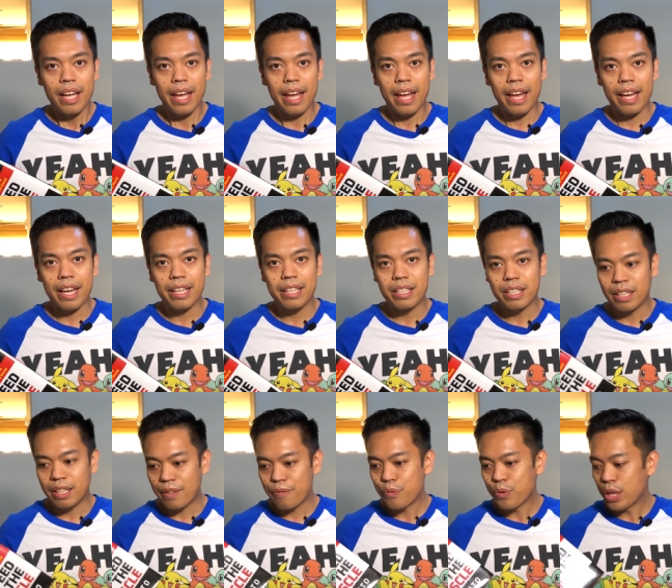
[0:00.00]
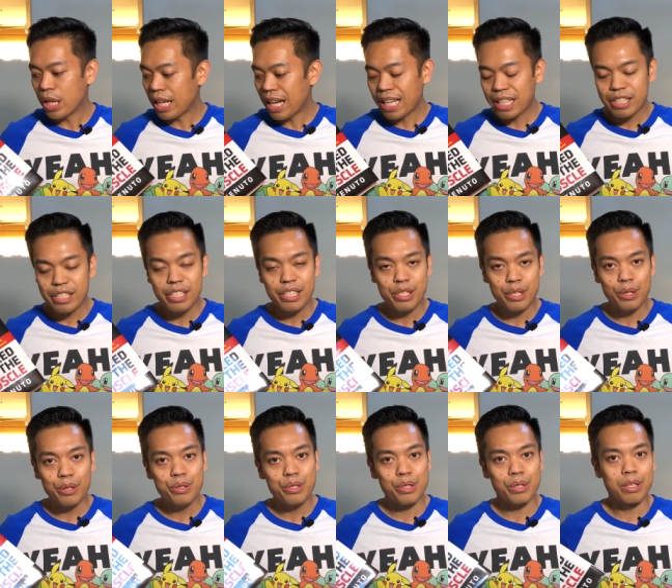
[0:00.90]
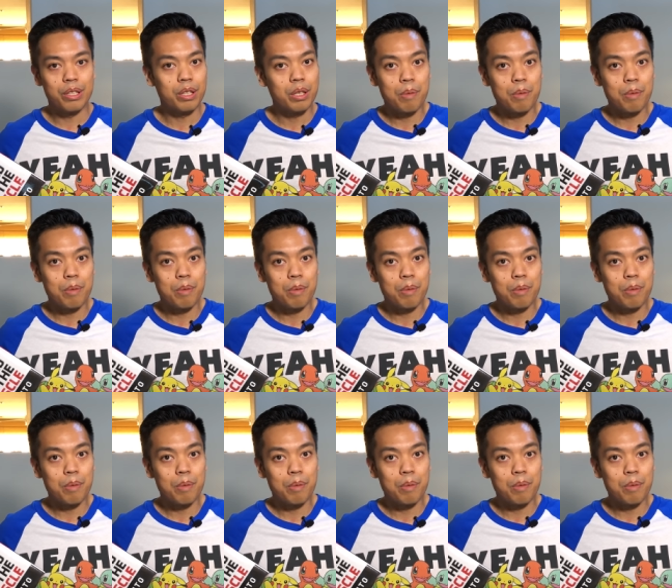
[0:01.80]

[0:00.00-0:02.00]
And uh, it actually shows you, you know,